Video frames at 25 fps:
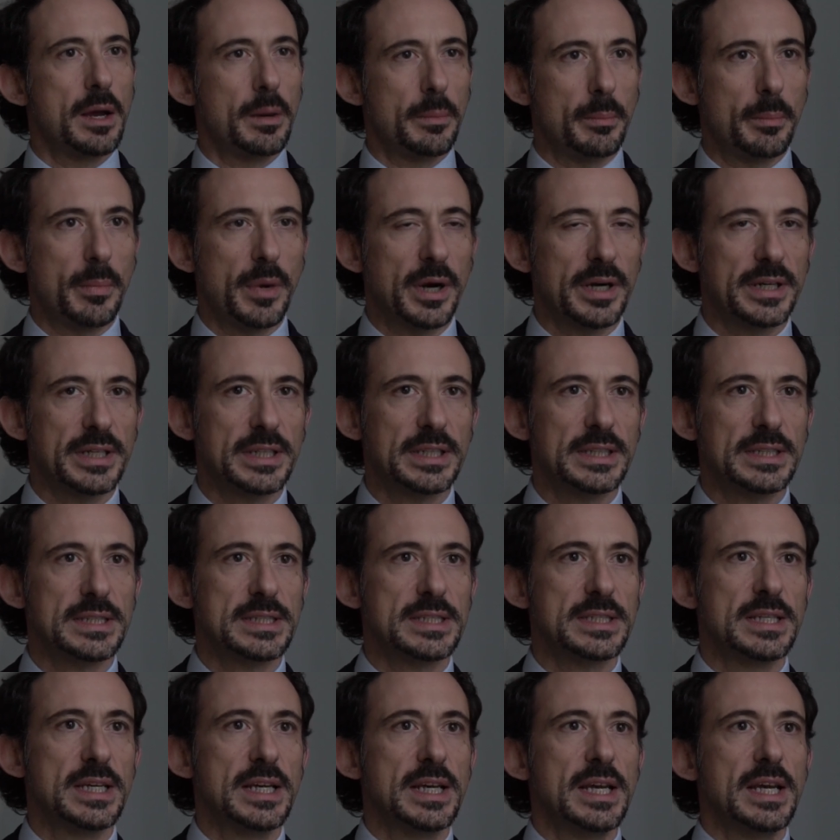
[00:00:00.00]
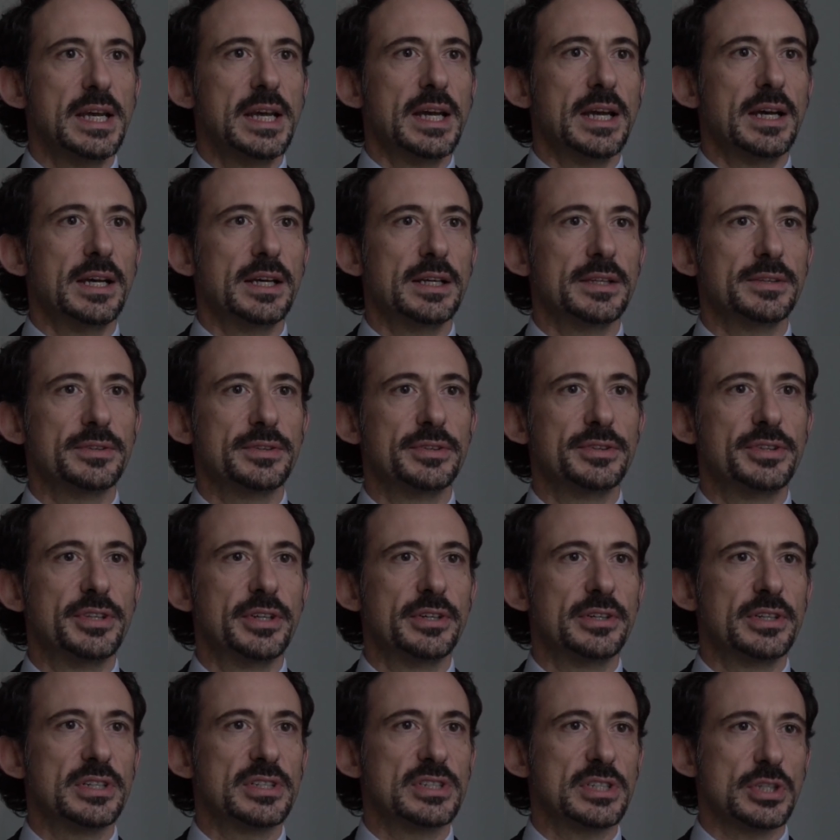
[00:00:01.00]
markets.
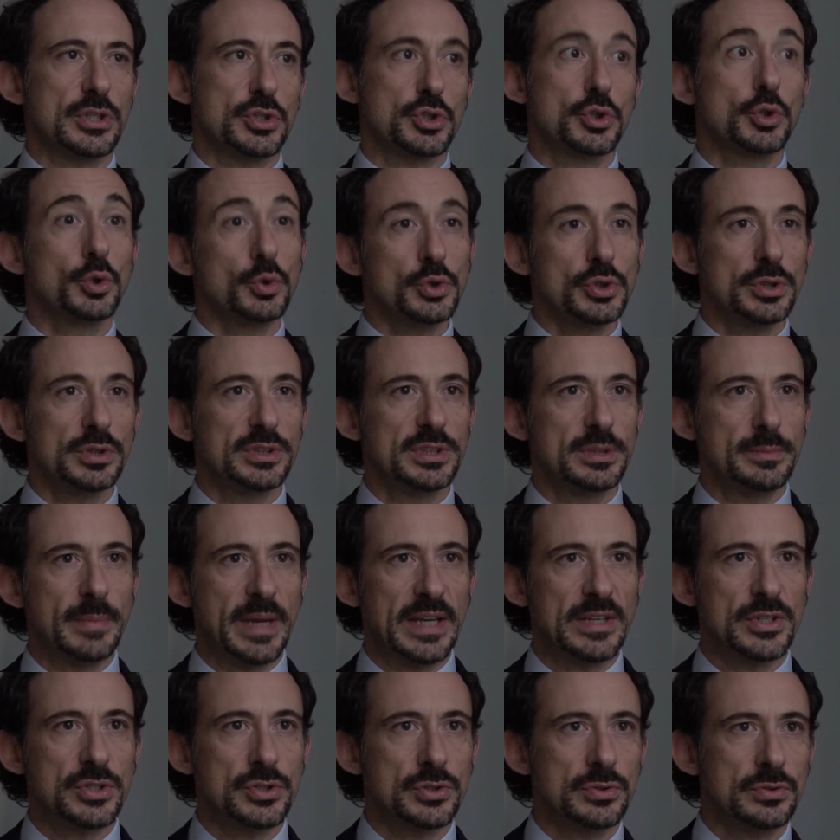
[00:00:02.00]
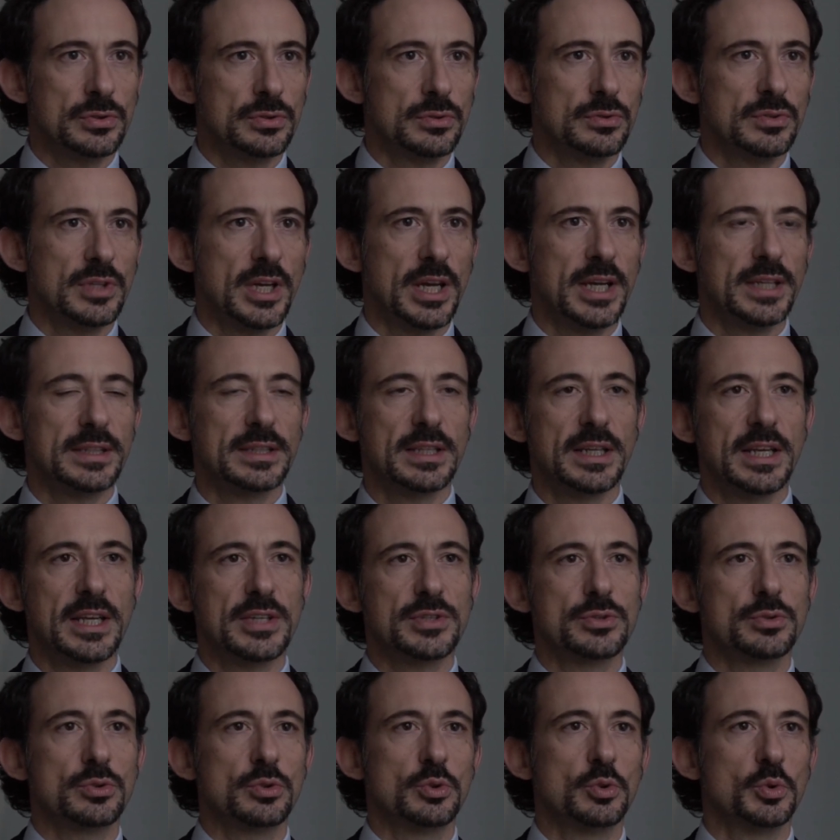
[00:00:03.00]
There is a social dimension to that
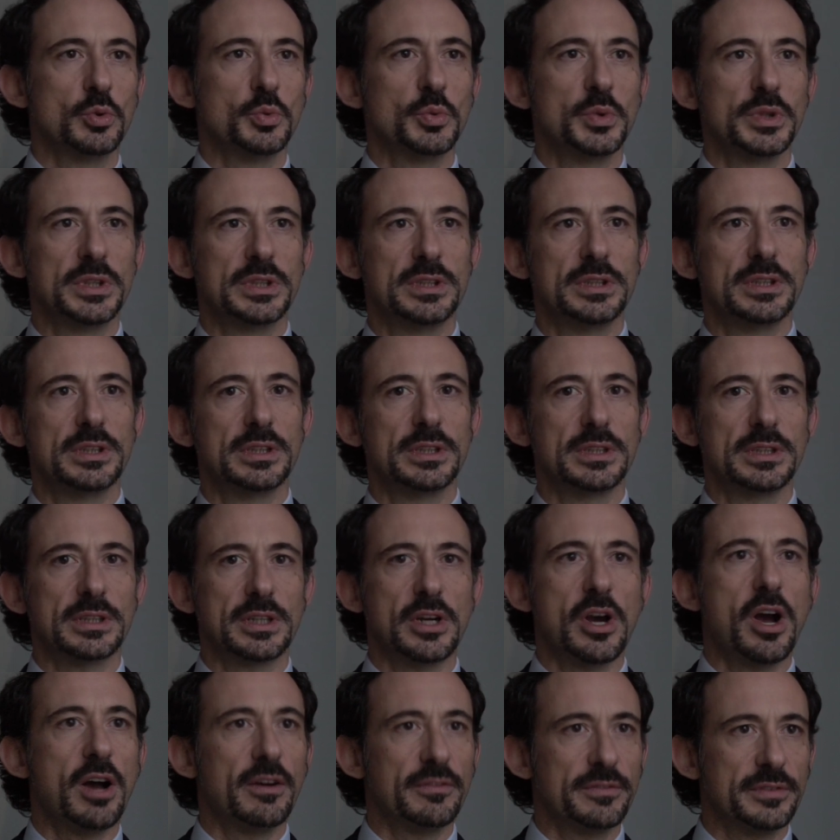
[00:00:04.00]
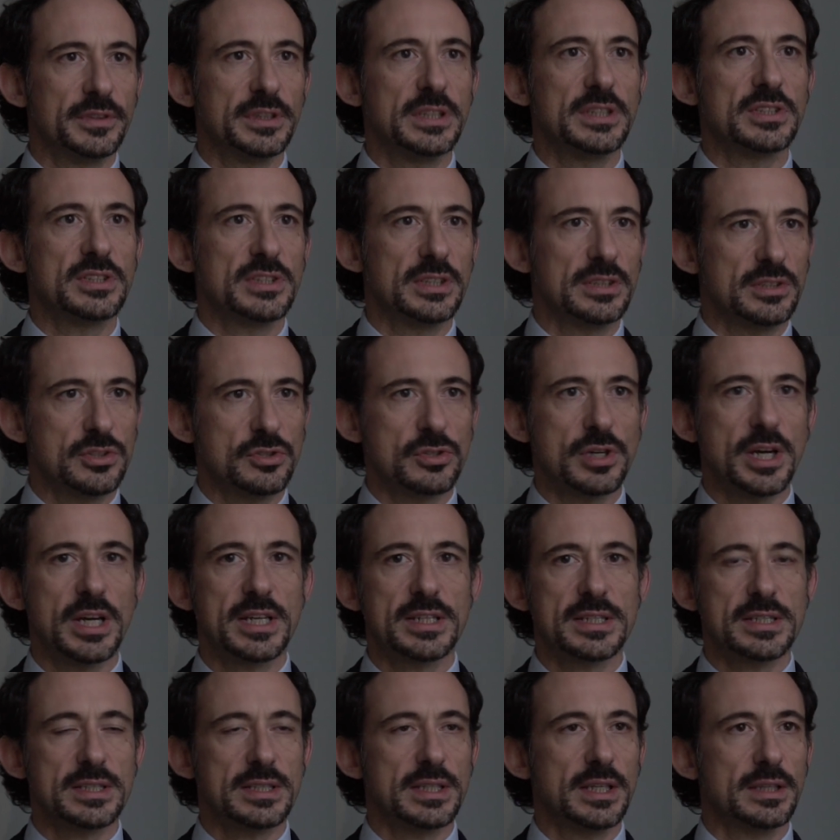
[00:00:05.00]
has to do with the confidence and
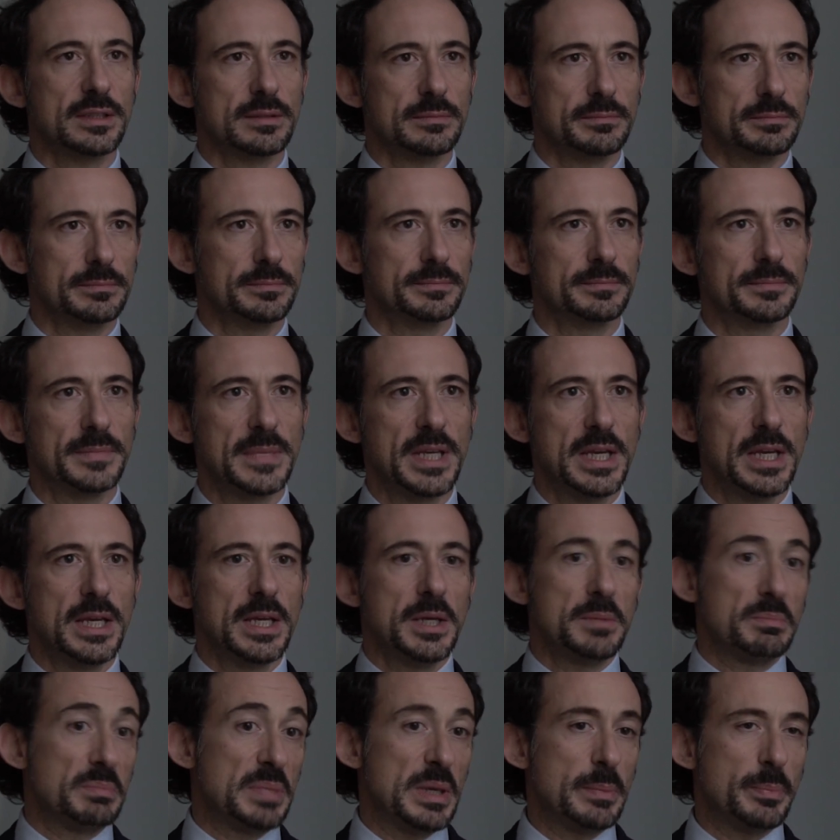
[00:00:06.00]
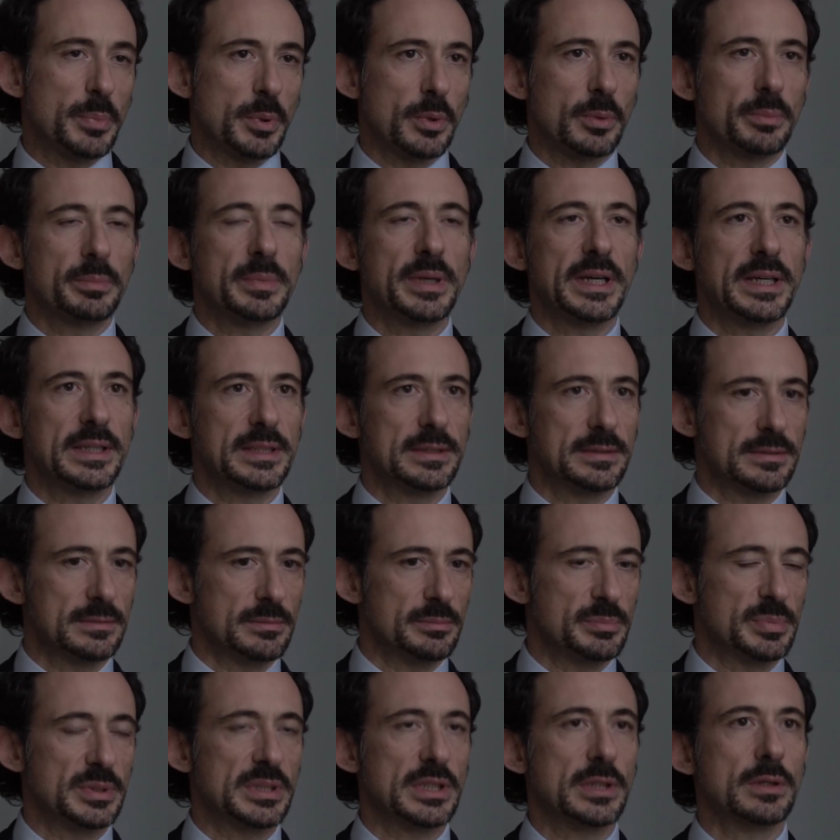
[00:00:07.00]
trust that people, and
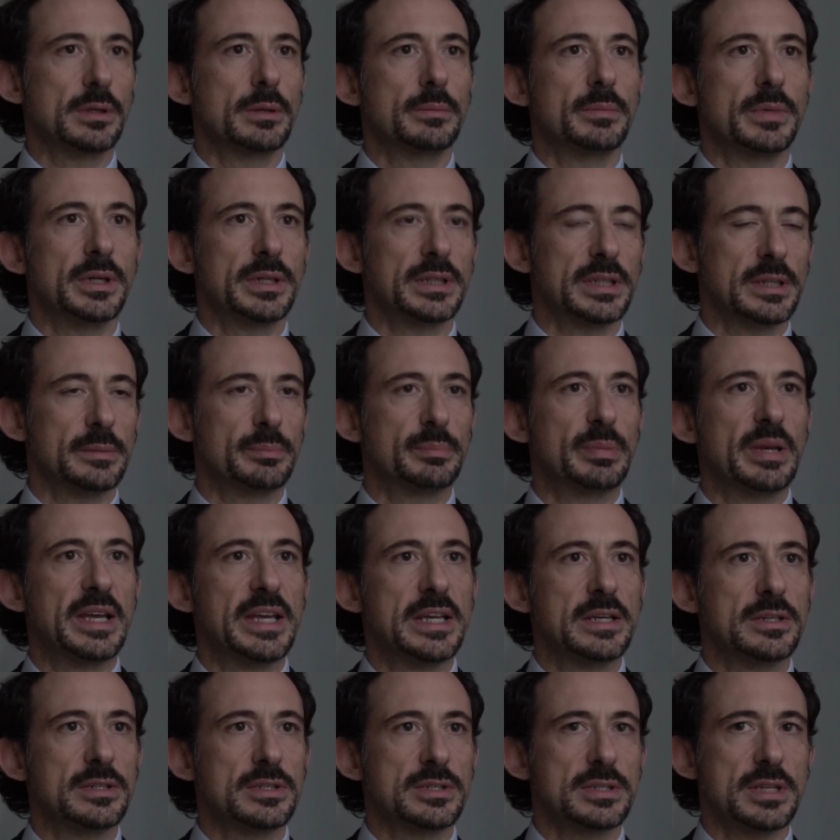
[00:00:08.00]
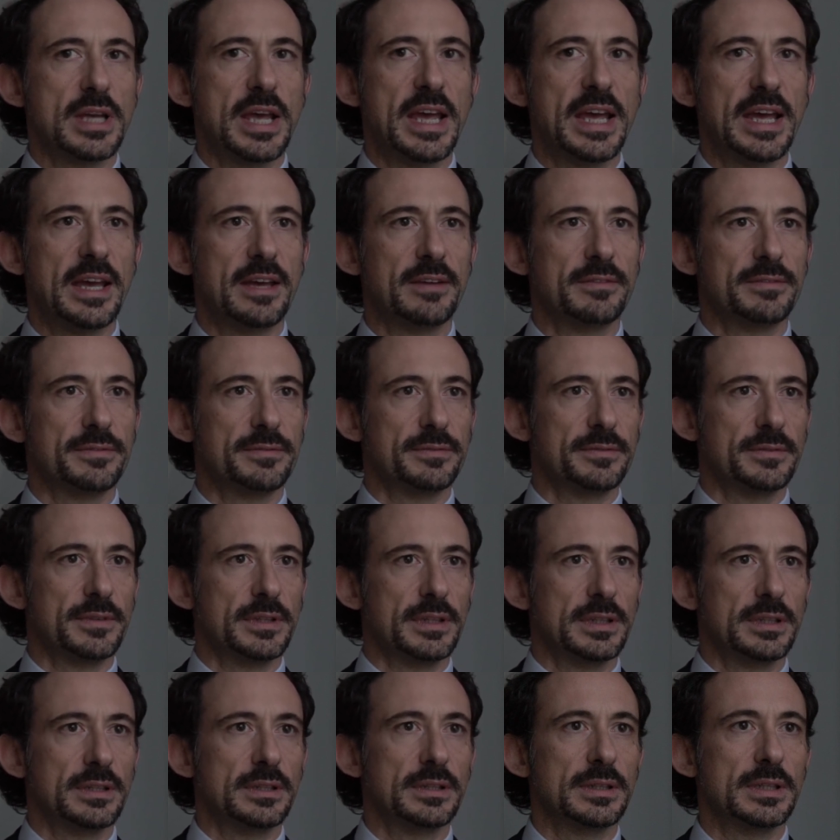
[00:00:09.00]
in particular market players, have
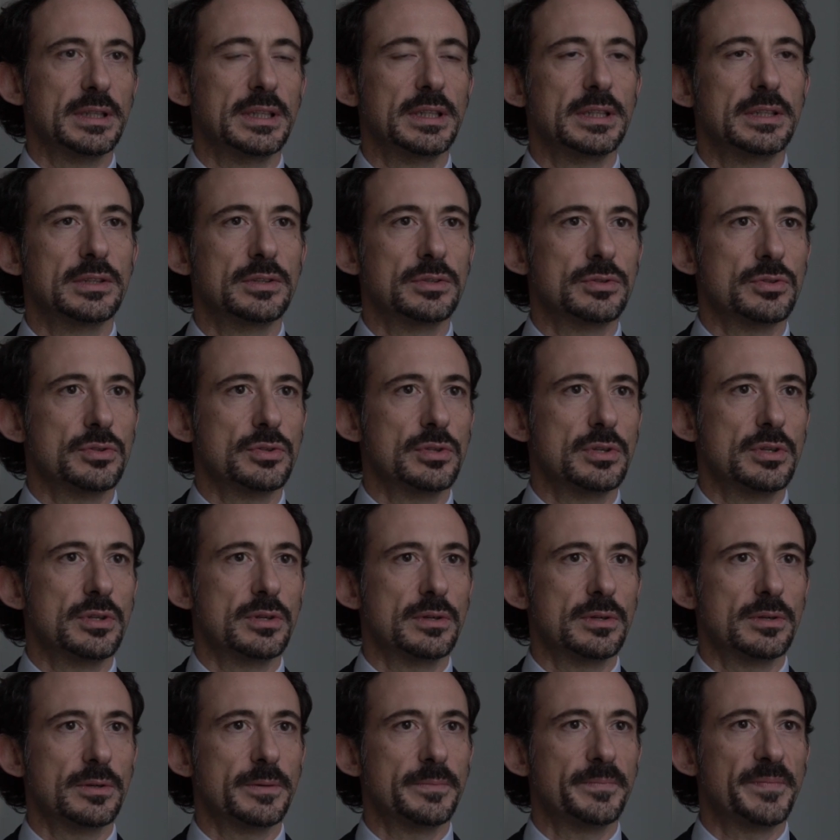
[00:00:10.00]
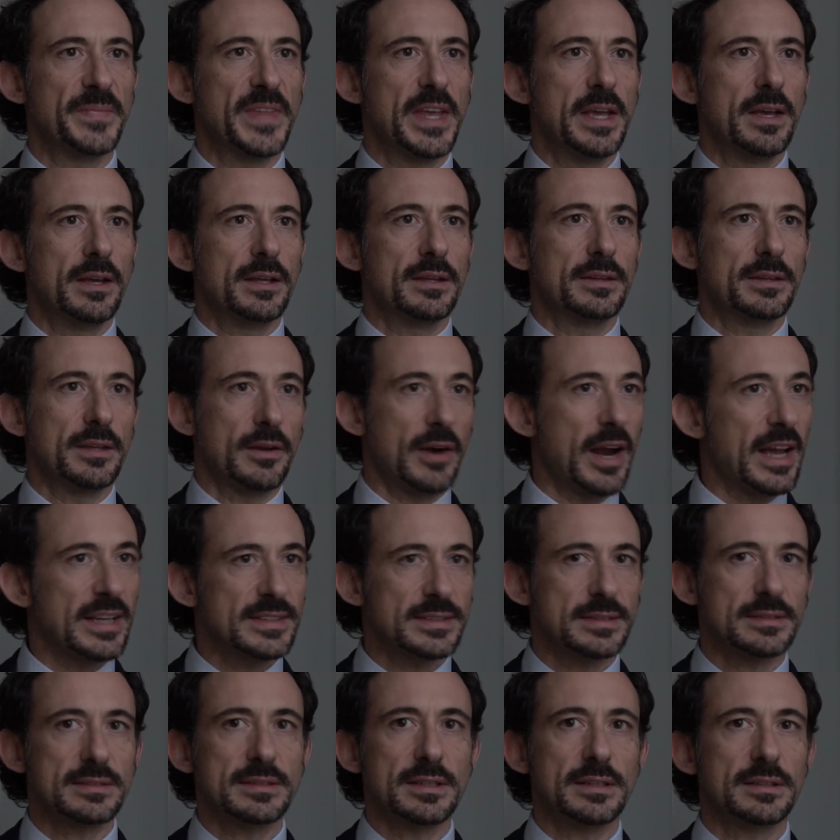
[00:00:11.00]
in their
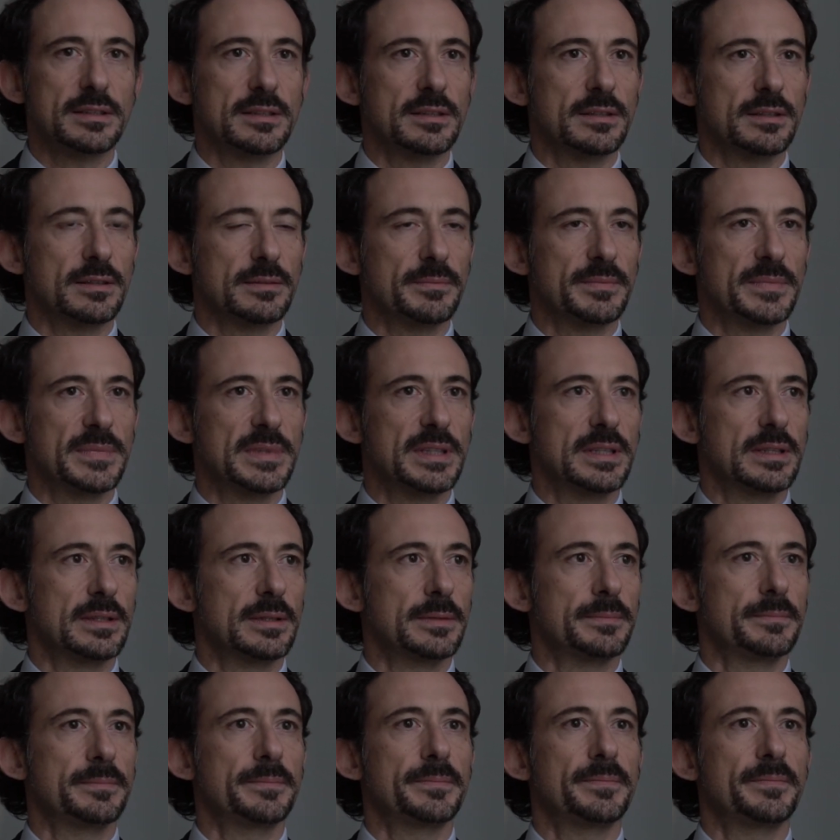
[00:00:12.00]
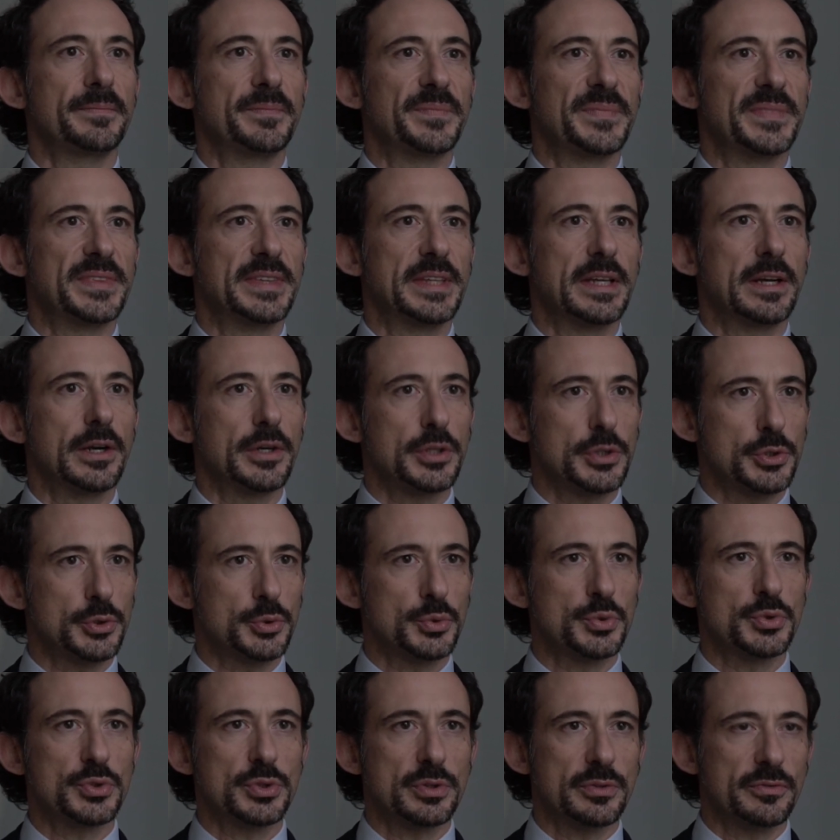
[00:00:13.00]
assets and that are
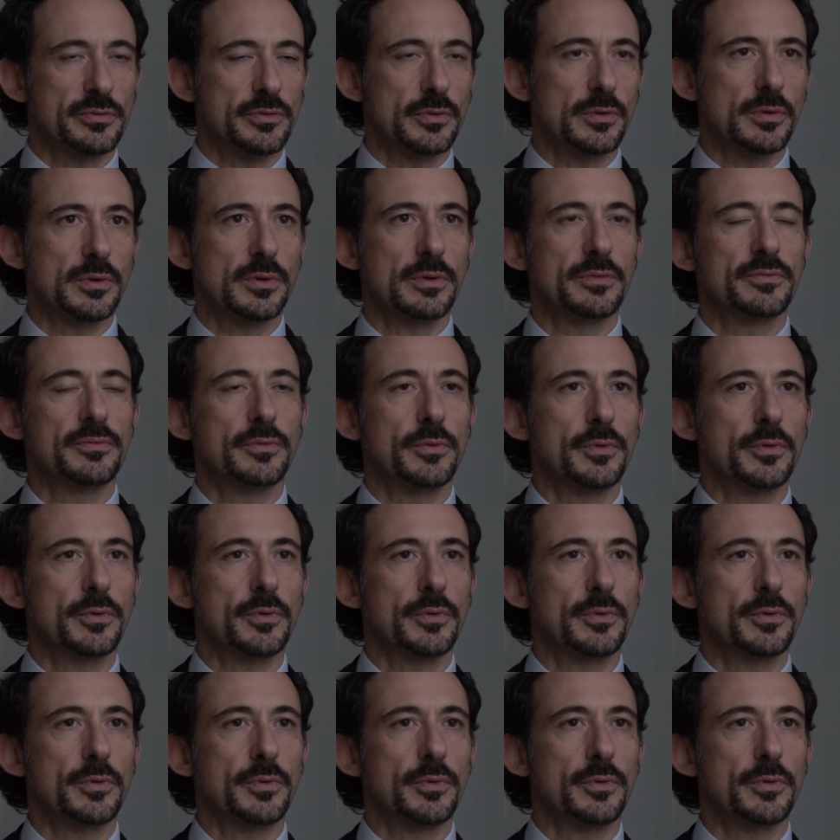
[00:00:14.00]
used for